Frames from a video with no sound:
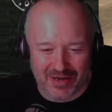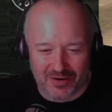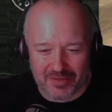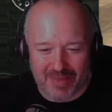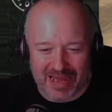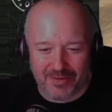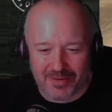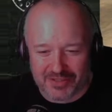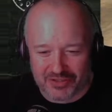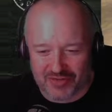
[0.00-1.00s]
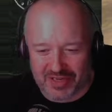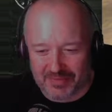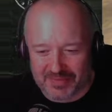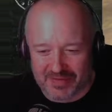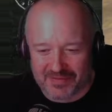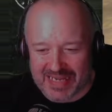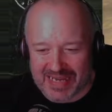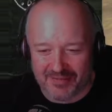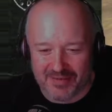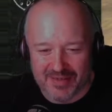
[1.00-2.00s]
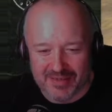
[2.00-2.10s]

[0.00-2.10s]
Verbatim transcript: odd power to shrink themselves down.